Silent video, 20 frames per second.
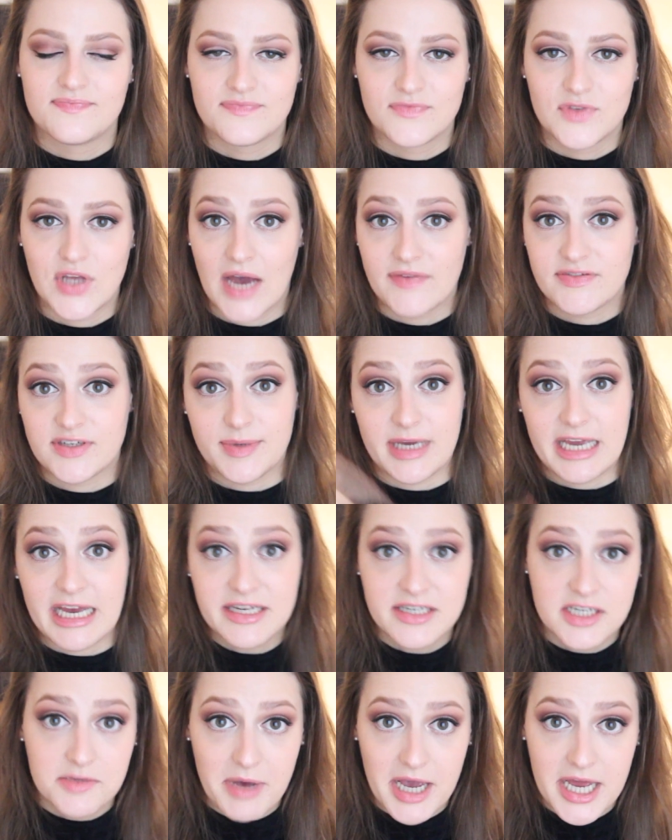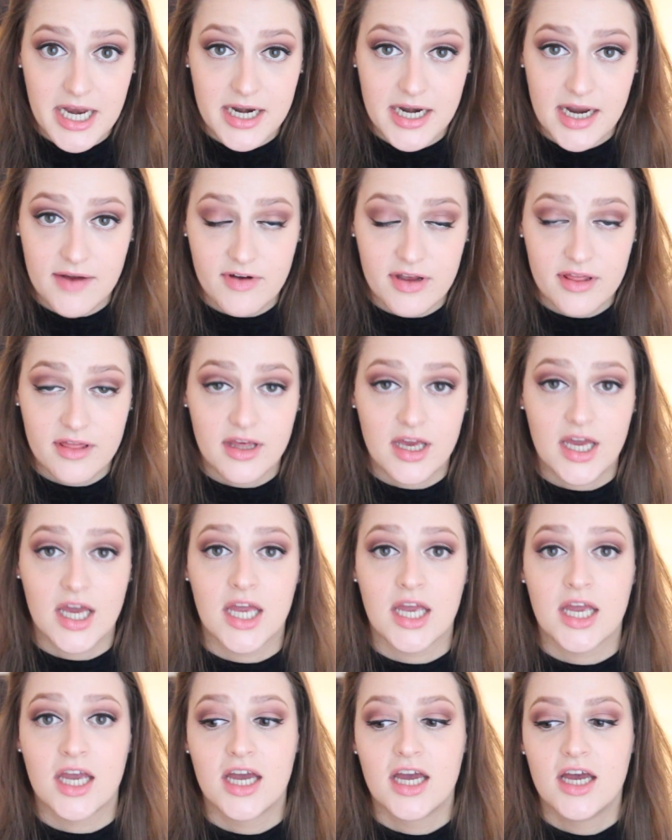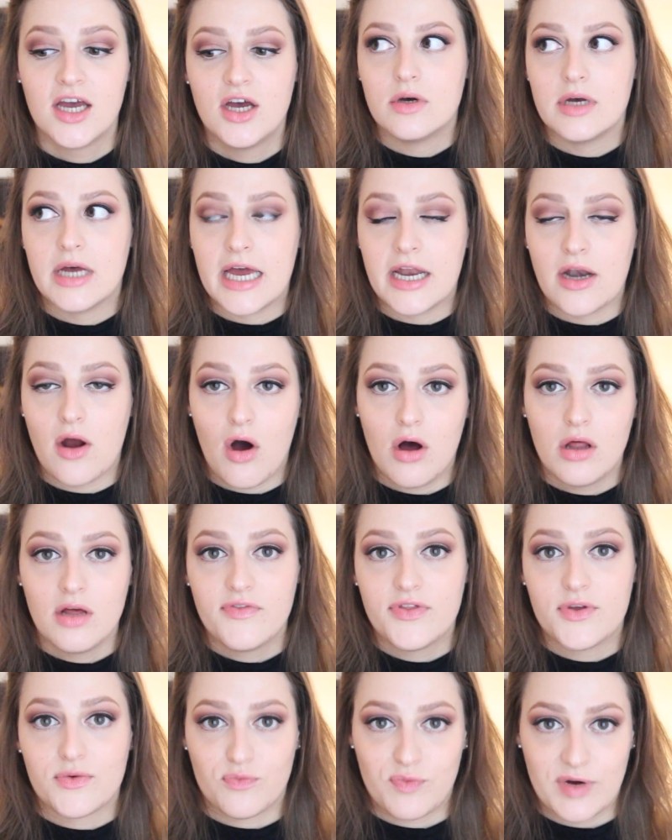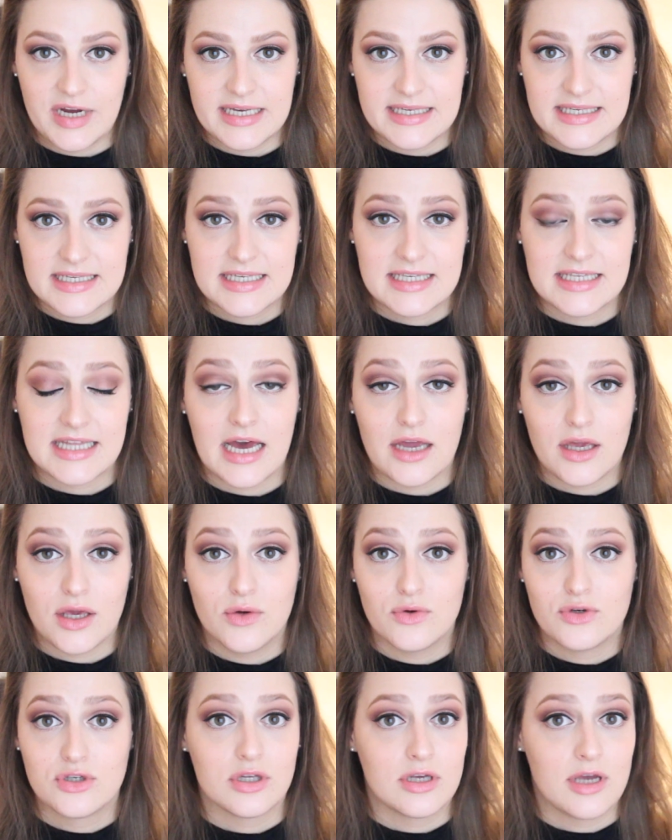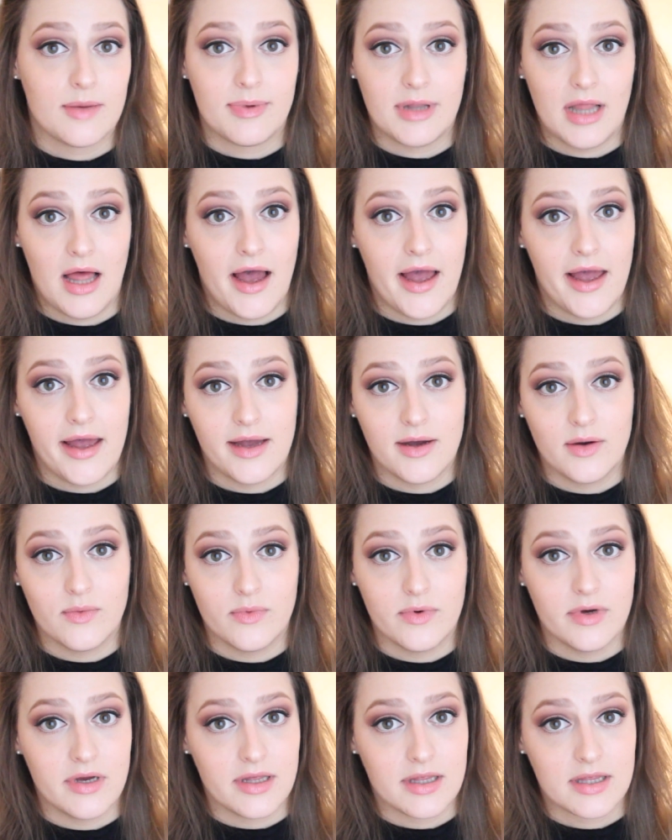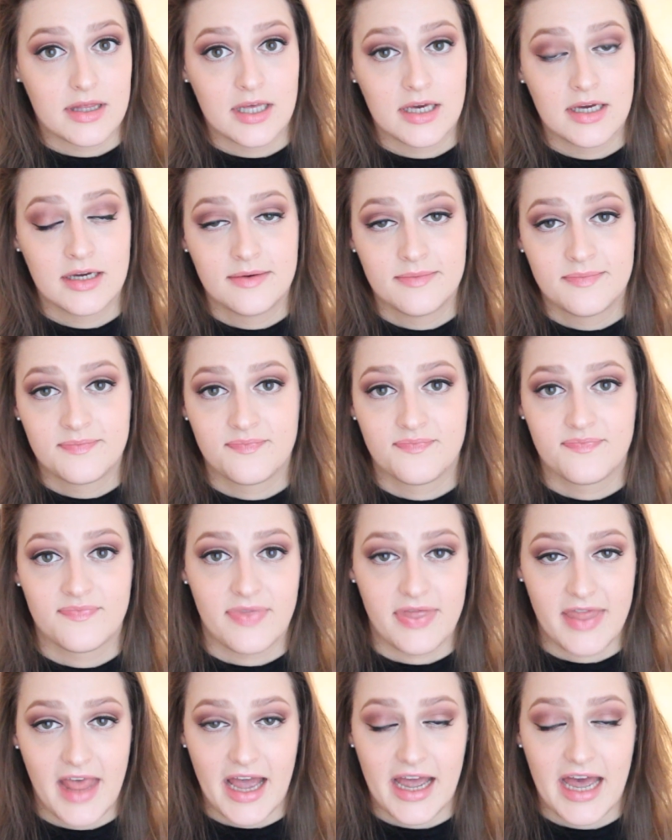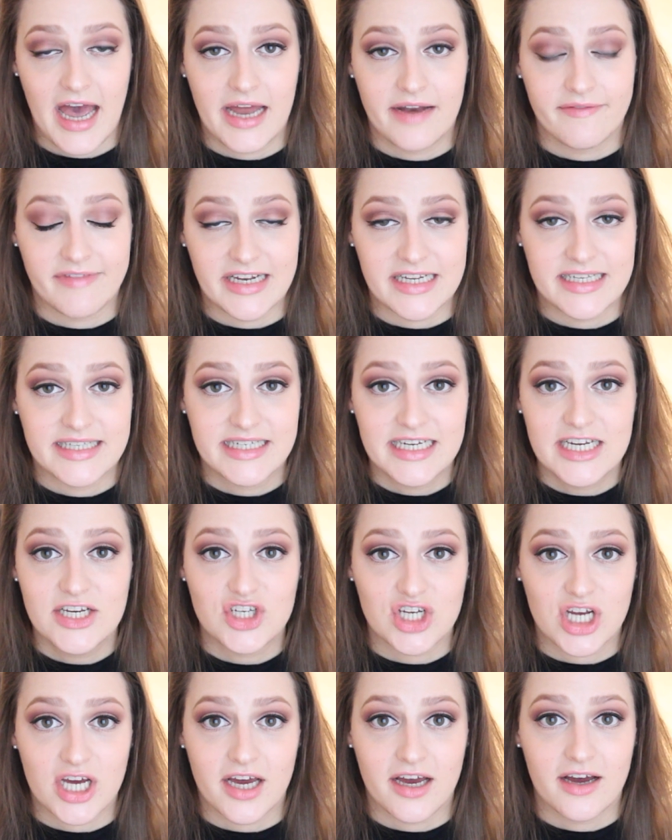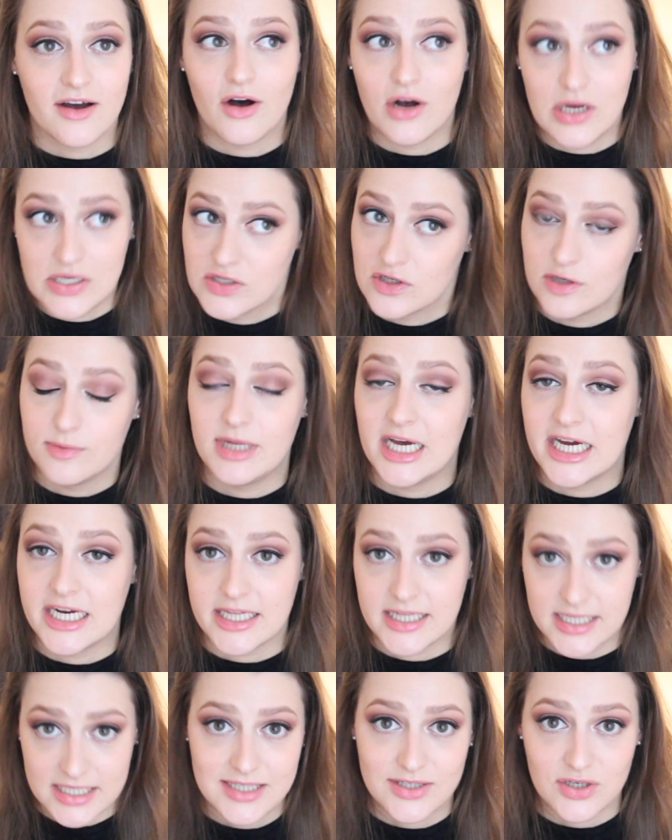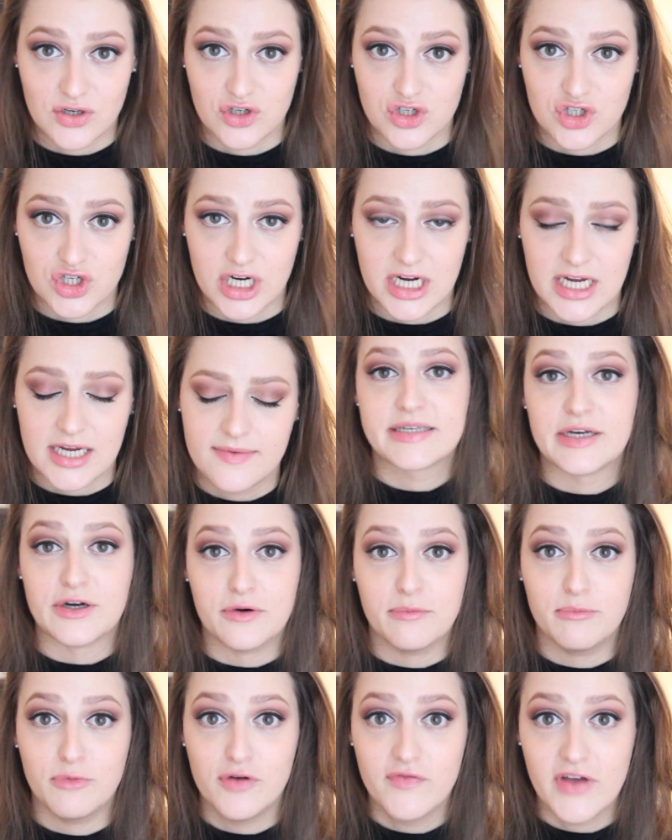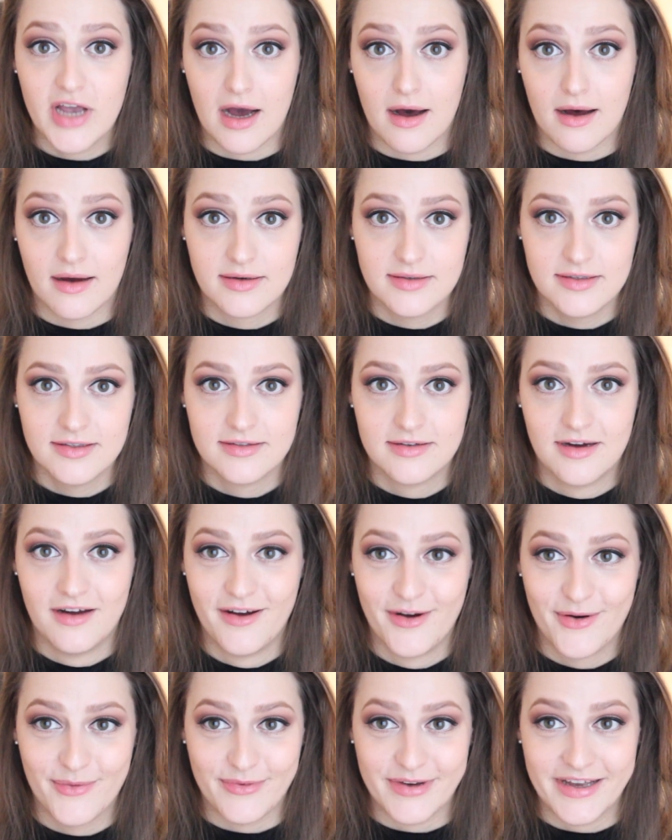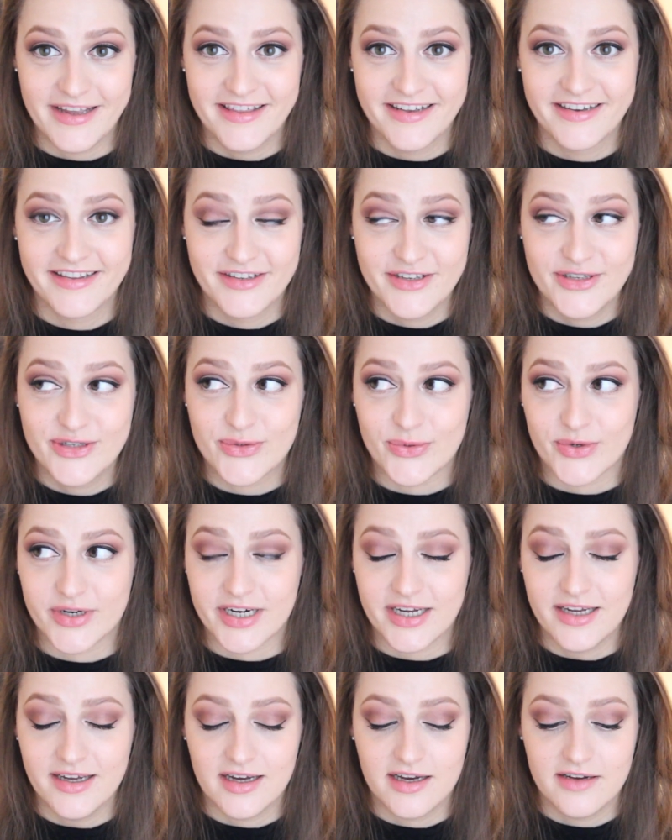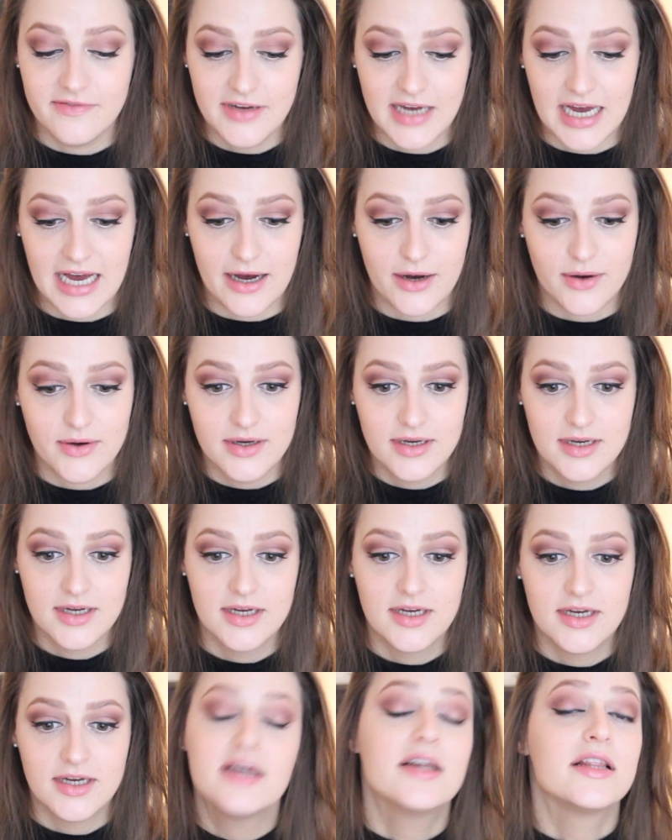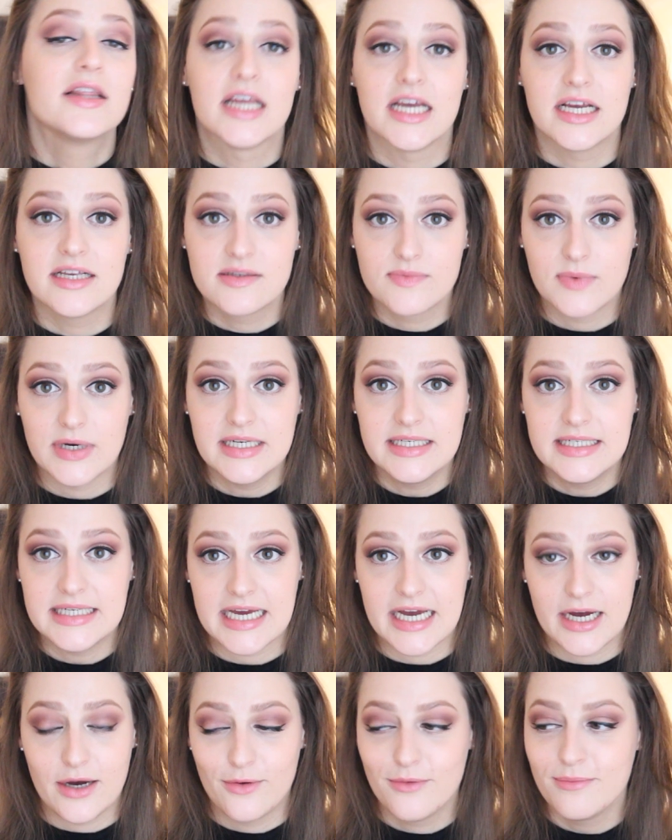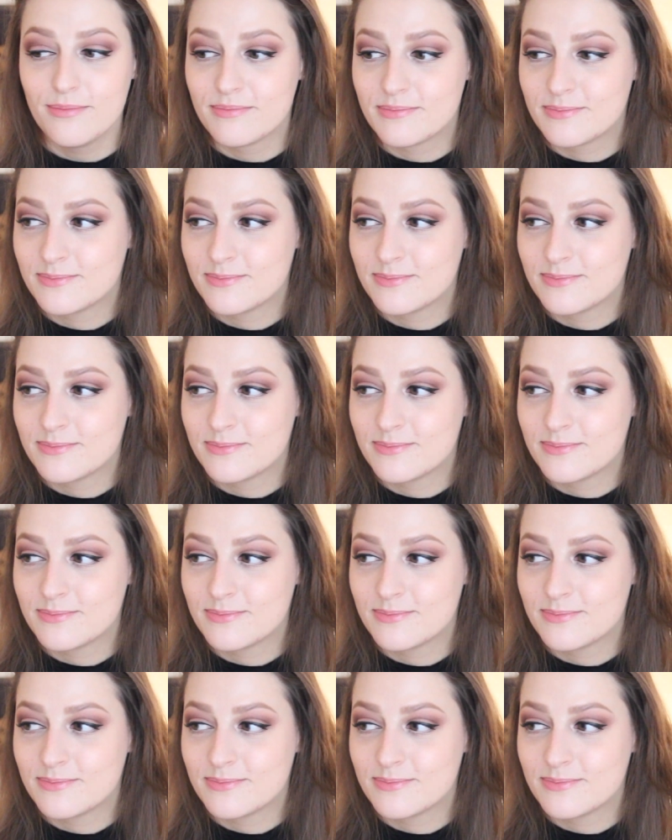You have to be intubated and everything, and all of the risks that usually apply with that kind of anesthesia also apply to this surgery. So moving on with the story of how things went down.